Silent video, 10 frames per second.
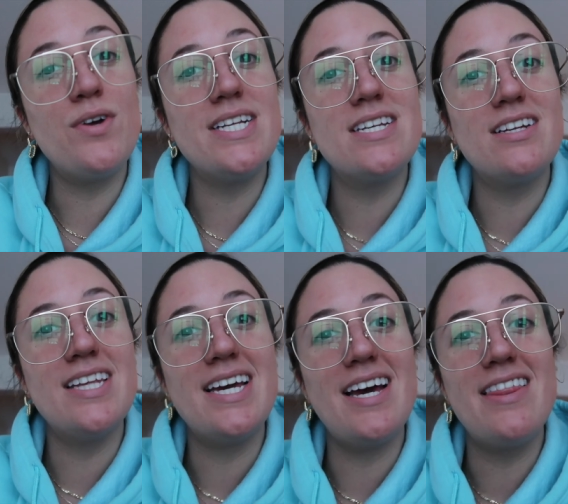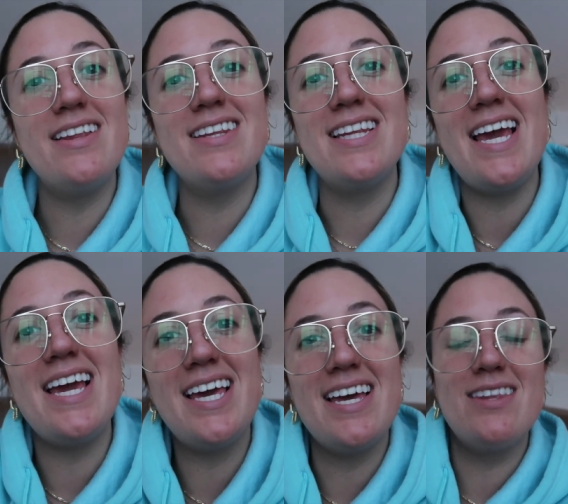forget to click the
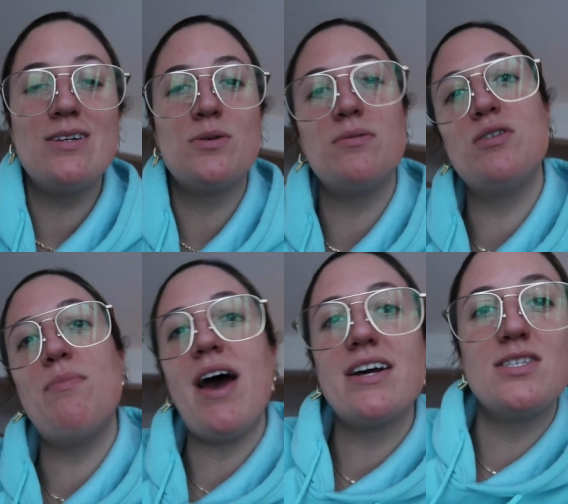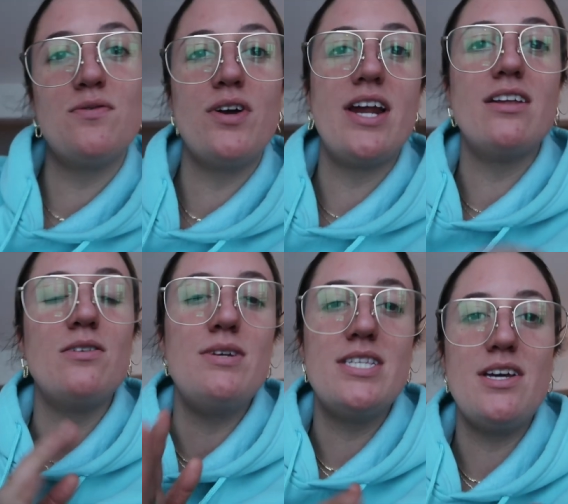link in the description box for Ana
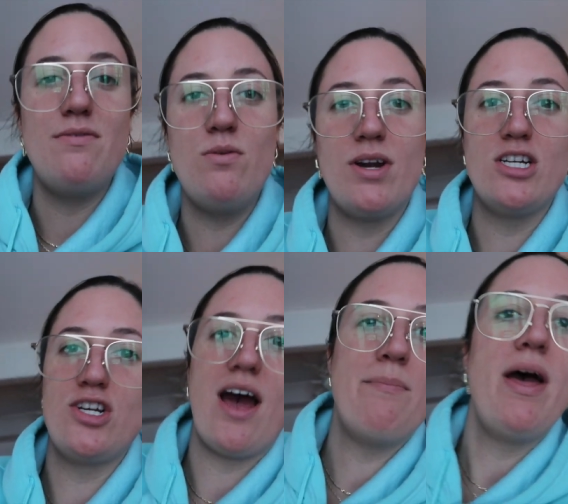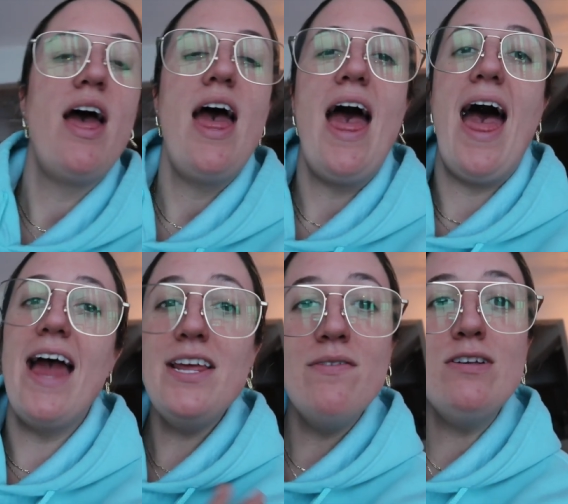Luisa if you wanna shop
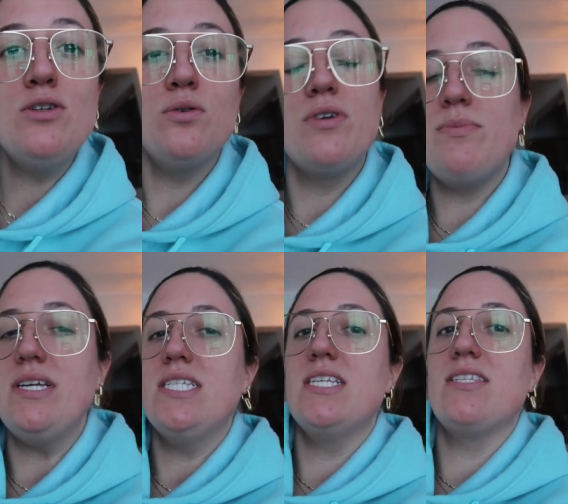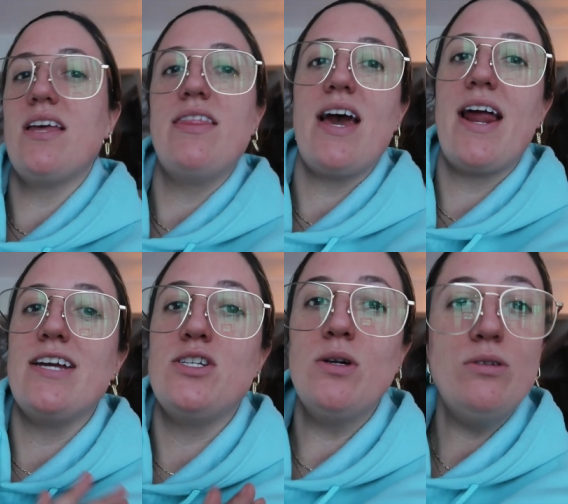any of the jewelry pieces that
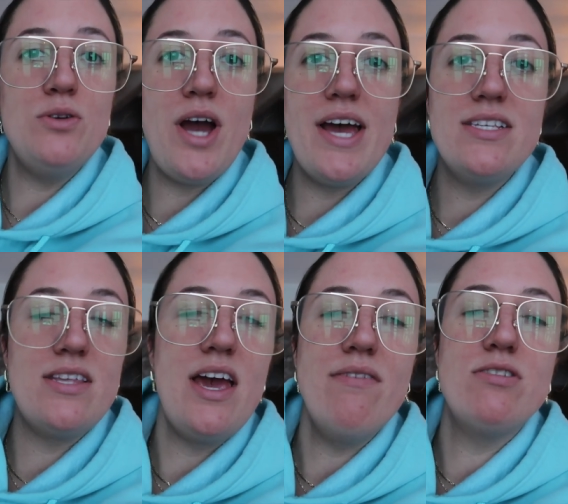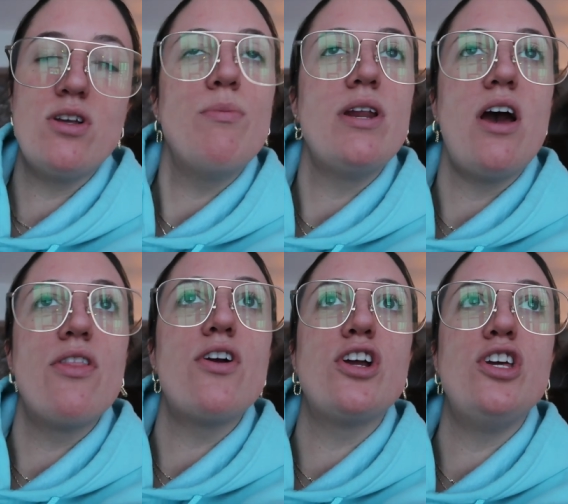I showed you guys. They have so many
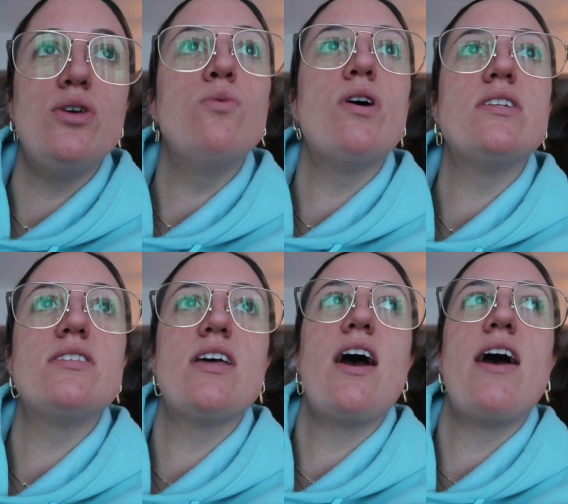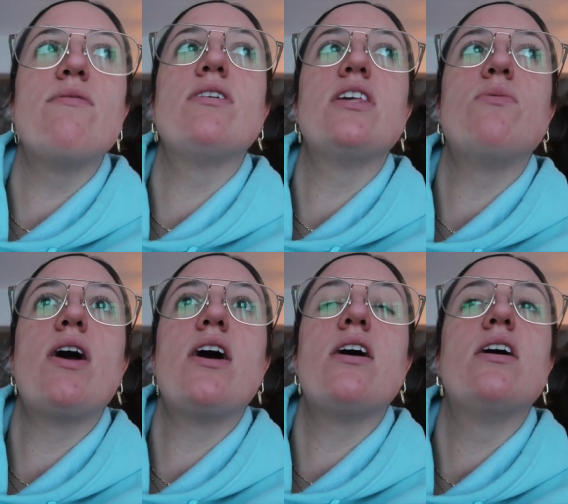other cute ones that I really
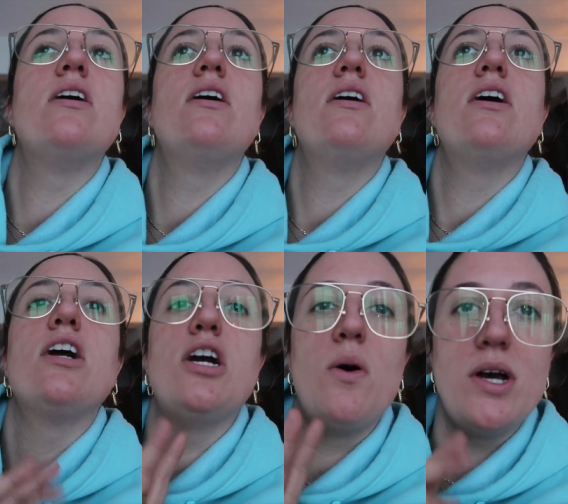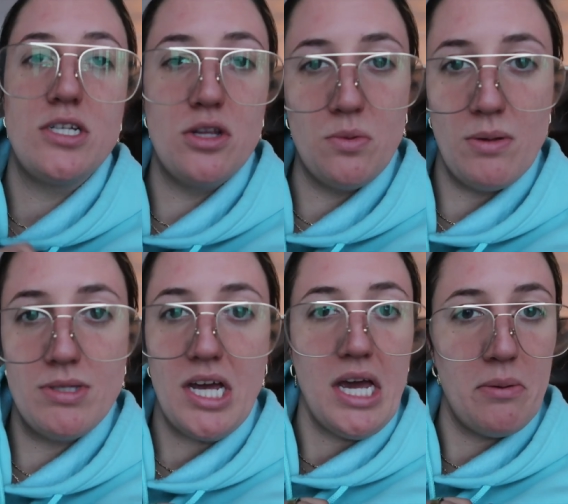wanna go onto their
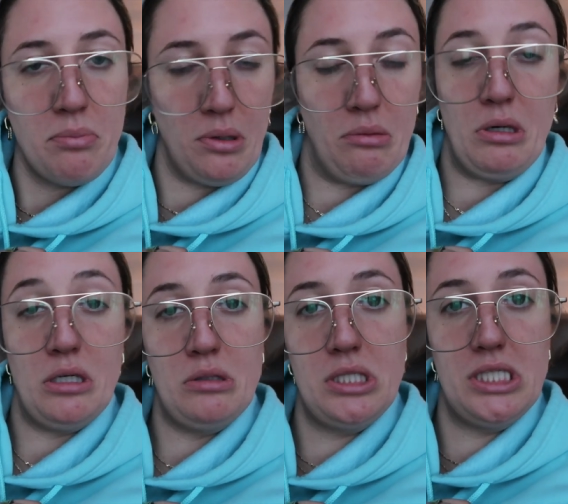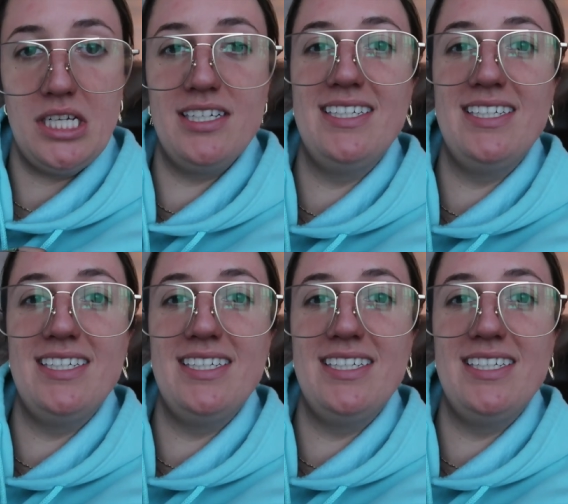website and peruse.